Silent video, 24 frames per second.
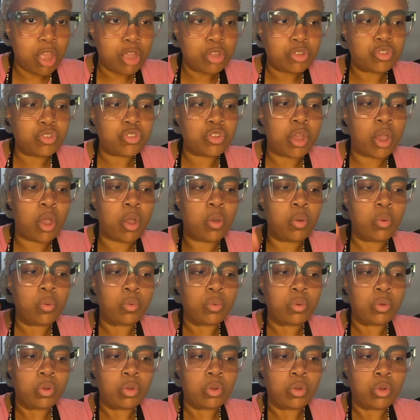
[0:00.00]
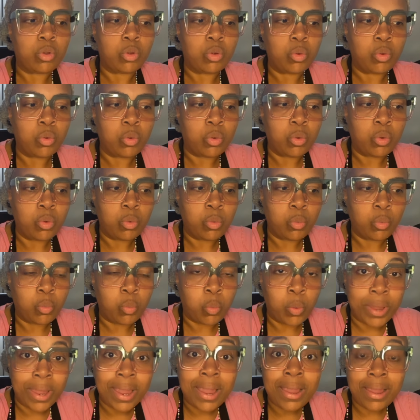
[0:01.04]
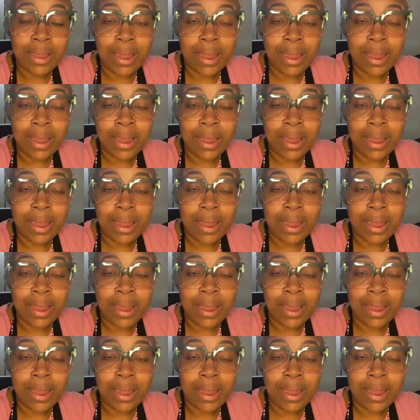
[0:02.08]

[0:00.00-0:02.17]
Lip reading: So we